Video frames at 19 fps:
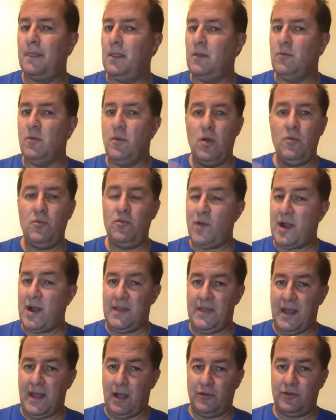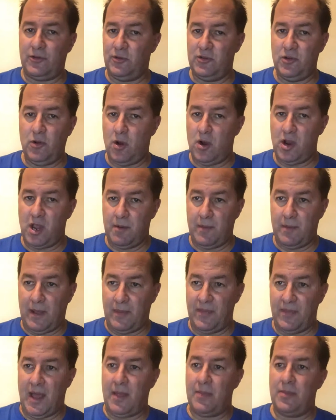Ramon was wrecking the house. There was no argument
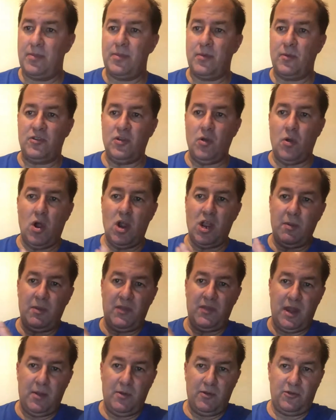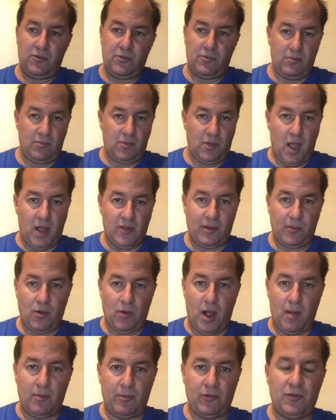about that. There was no argument that he was causing
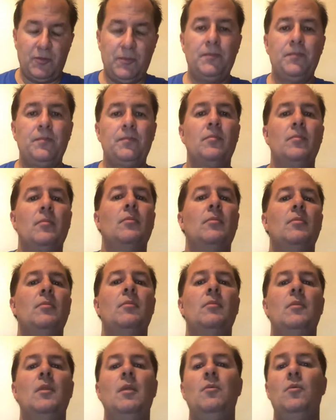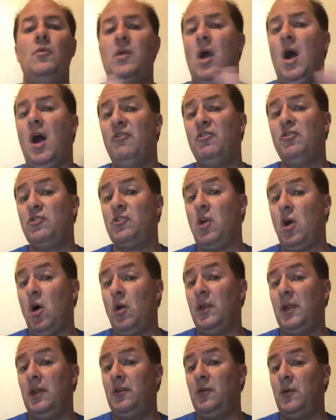problems. When the officers called
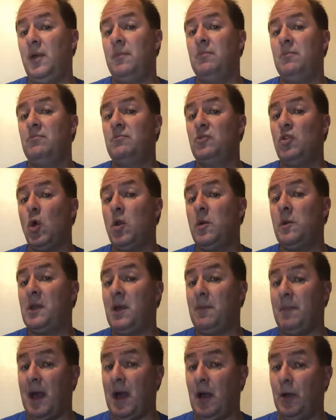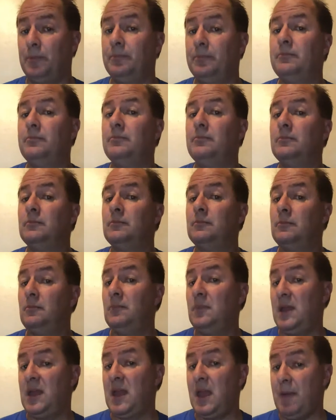in to him, told him to come out,
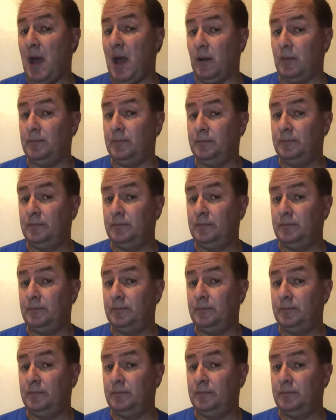he came out.